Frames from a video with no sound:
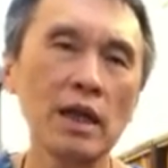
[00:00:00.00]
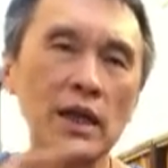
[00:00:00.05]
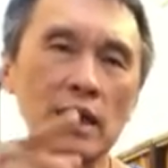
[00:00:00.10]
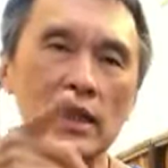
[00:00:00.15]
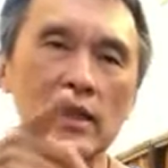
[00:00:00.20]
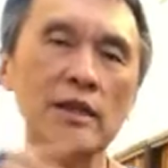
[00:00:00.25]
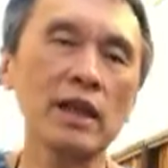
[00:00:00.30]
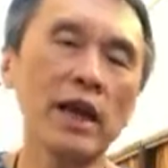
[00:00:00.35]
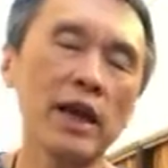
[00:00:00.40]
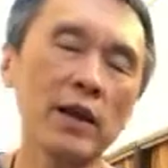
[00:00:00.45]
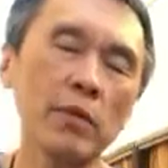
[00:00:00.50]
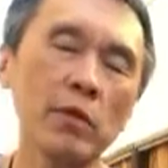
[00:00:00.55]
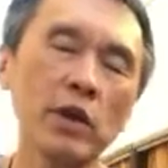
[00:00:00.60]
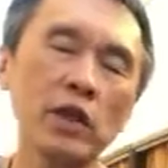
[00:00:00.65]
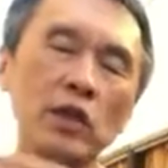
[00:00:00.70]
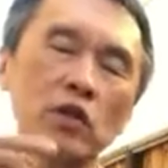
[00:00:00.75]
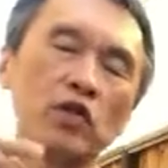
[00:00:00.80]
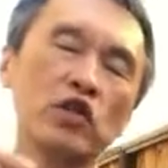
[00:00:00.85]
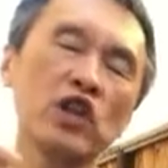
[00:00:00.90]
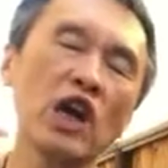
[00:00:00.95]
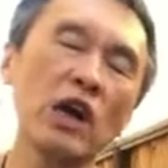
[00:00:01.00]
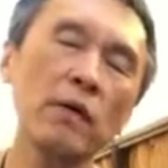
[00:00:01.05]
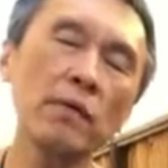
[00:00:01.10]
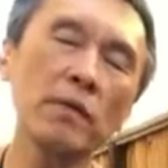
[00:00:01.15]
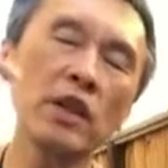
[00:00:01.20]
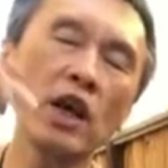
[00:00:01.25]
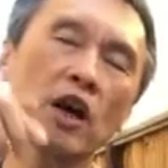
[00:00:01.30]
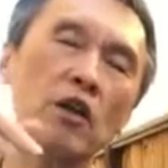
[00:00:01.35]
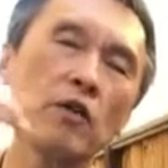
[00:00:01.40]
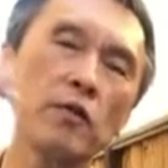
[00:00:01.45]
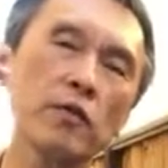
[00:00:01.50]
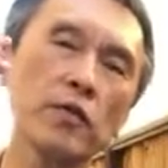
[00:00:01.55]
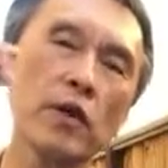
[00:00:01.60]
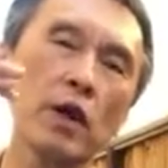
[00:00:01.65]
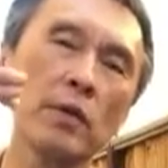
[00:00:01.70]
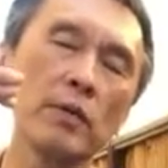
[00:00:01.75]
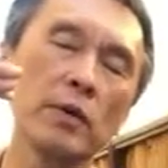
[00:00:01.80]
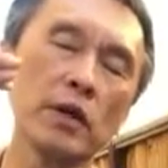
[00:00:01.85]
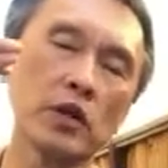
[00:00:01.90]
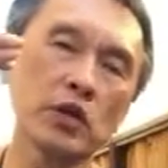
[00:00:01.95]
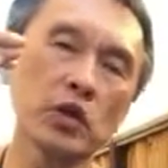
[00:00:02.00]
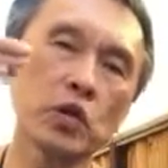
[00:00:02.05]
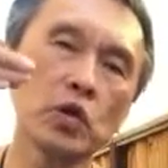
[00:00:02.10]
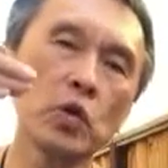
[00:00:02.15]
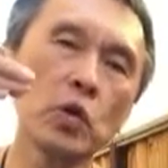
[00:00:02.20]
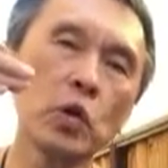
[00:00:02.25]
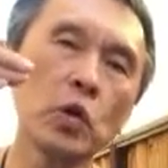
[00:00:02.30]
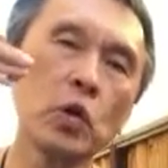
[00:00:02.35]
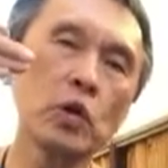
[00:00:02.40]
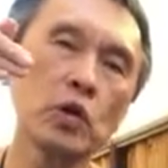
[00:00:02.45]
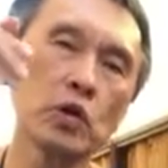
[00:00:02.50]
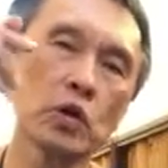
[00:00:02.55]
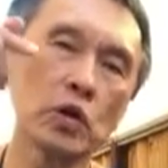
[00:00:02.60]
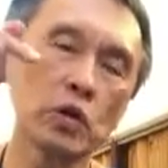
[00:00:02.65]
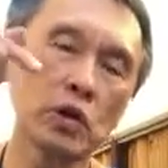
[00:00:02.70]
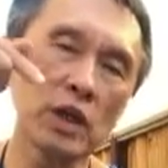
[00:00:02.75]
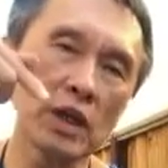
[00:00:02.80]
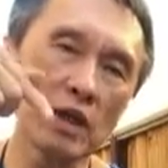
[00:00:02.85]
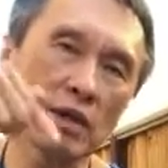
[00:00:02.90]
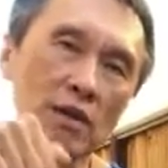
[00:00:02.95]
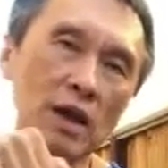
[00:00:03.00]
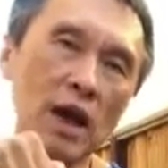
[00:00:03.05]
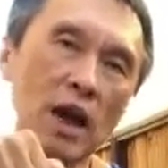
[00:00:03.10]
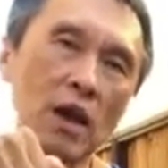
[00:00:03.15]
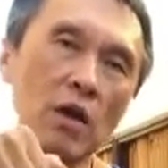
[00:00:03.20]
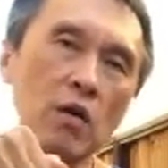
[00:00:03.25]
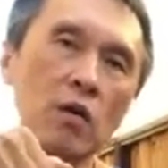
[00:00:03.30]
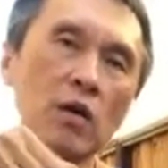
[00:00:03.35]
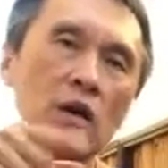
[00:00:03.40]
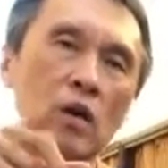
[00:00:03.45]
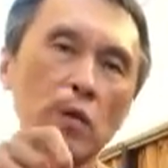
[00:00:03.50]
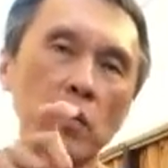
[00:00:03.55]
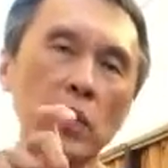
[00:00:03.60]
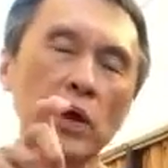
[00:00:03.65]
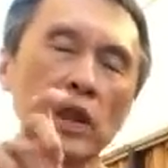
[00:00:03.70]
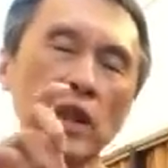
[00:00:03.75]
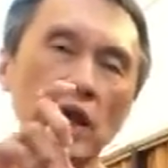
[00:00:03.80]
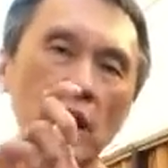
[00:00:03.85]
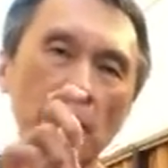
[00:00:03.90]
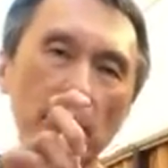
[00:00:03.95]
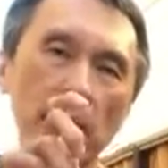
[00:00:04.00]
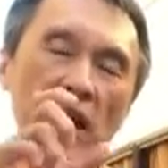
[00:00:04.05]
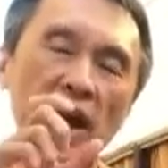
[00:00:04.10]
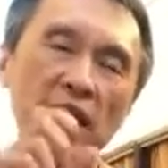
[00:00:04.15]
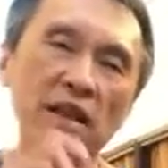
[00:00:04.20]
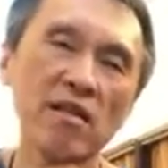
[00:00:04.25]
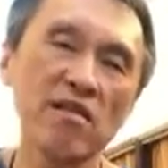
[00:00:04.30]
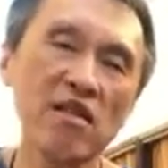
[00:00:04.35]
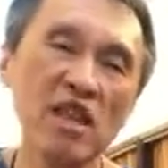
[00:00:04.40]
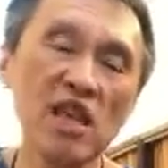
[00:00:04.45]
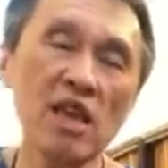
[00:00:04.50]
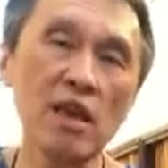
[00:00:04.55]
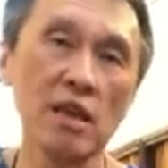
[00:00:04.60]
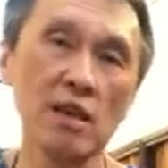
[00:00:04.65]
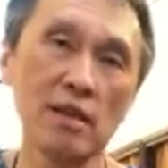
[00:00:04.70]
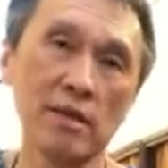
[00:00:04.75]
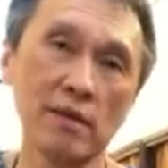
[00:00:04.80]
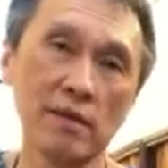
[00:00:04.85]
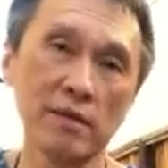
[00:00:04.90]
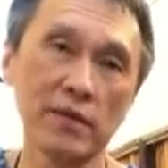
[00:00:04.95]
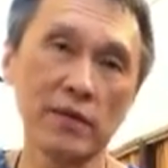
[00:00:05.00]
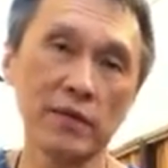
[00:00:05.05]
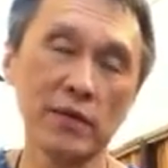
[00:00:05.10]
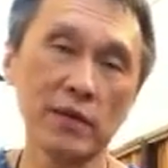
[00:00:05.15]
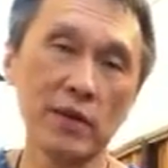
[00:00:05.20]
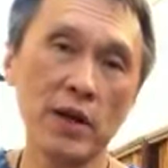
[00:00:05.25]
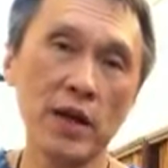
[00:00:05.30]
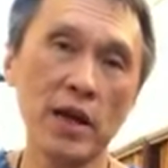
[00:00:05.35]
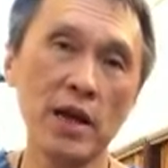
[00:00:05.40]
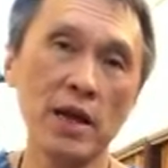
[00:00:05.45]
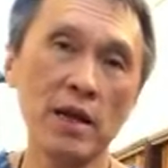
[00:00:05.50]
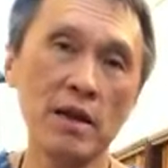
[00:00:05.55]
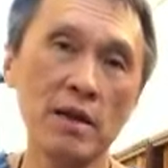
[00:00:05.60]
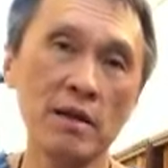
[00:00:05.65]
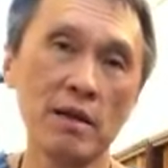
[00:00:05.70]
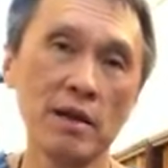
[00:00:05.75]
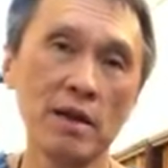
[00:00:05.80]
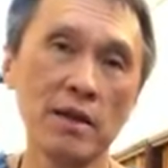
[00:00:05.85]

is like when you jump down from a stool to the ground with a bent knee. Okay.